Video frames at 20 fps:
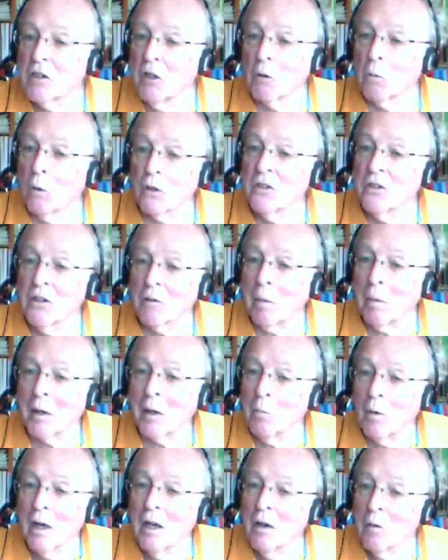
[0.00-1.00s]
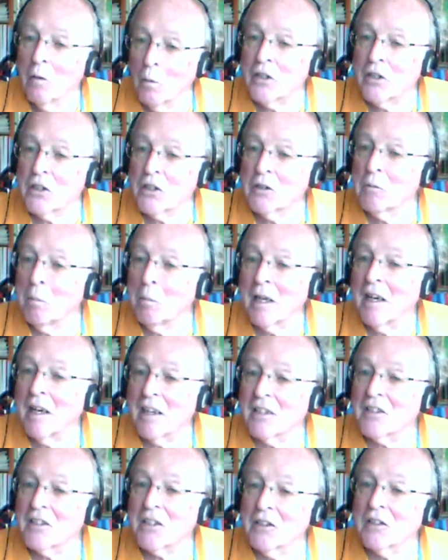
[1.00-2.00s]
you wouldn't have been wished to be
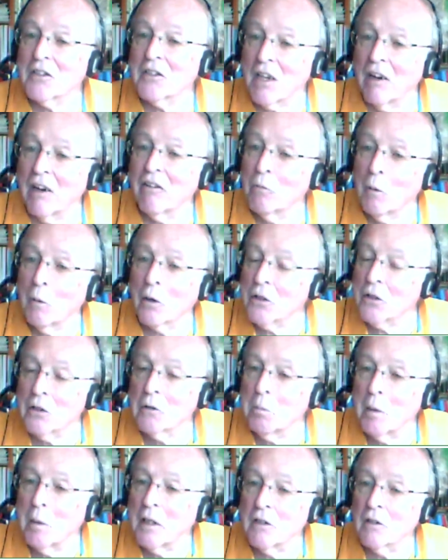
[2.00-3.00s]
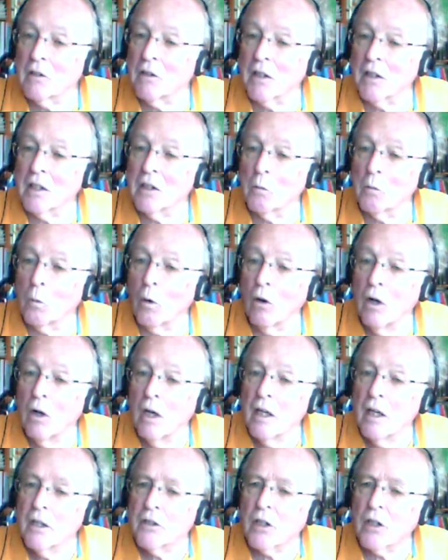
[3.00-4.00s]
asked yourself what you'd been doing in the war. Yeah.
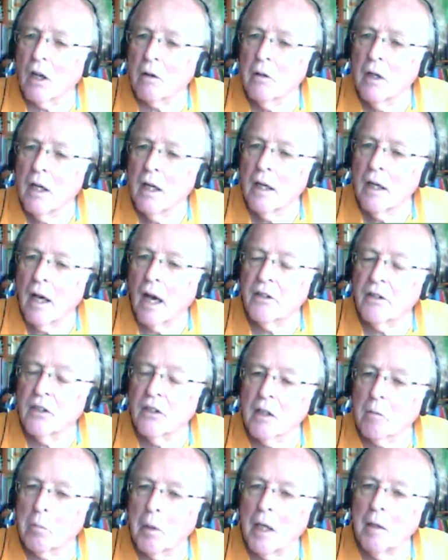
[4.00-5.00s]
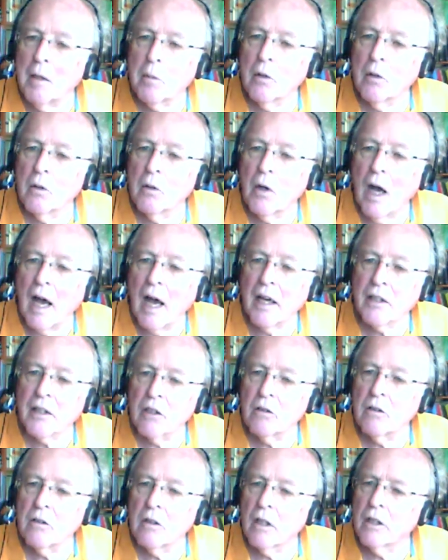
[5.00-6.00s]
So I think people had
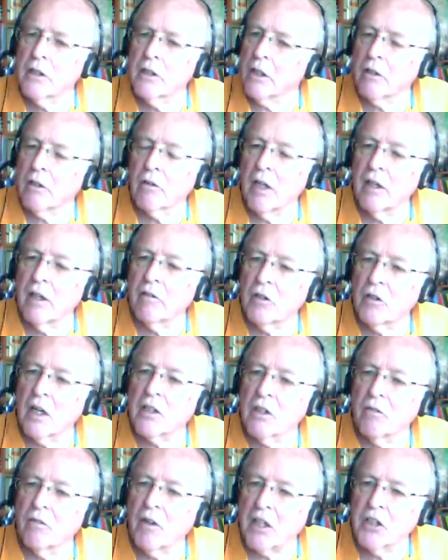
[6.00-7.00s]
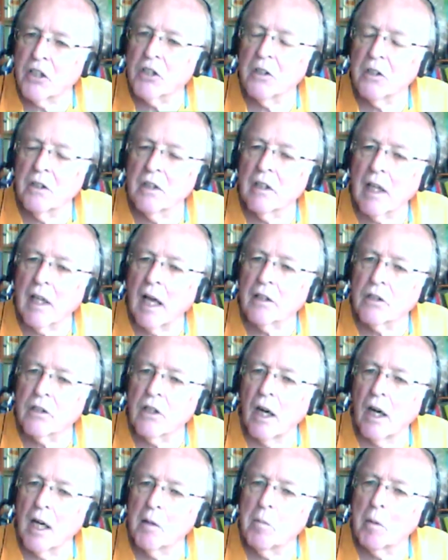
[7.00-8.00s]
a, a, degree of reservation at that
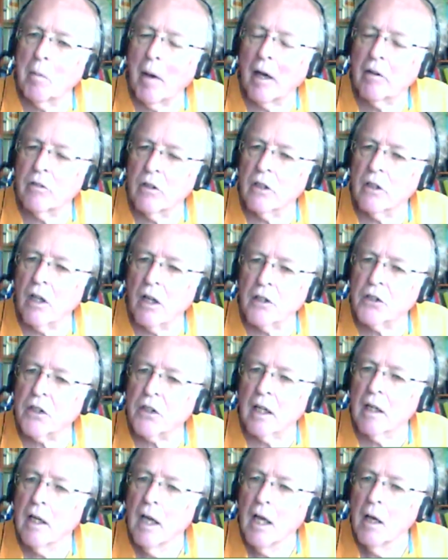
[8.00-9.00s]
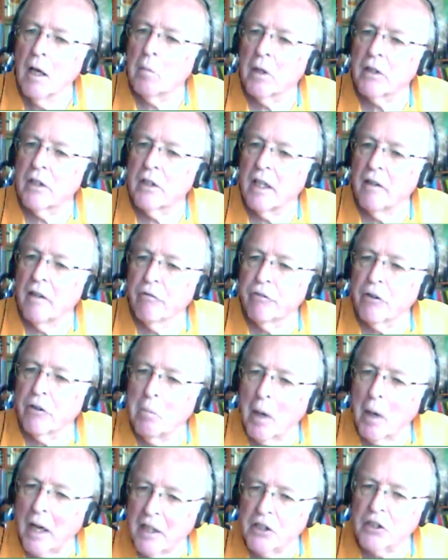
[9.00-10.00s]
time about not asking. But the
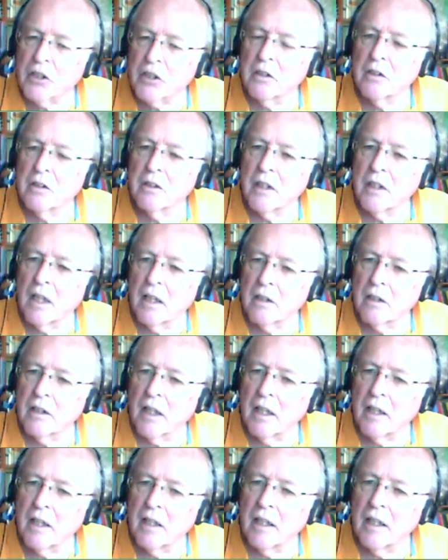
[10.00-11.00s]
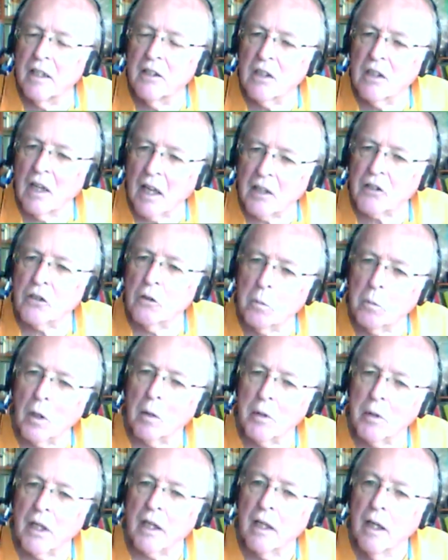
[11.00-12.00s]
information, the, the intellectual
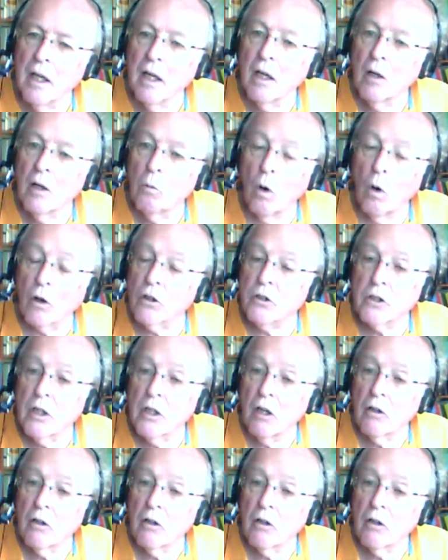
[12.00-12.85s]
property, was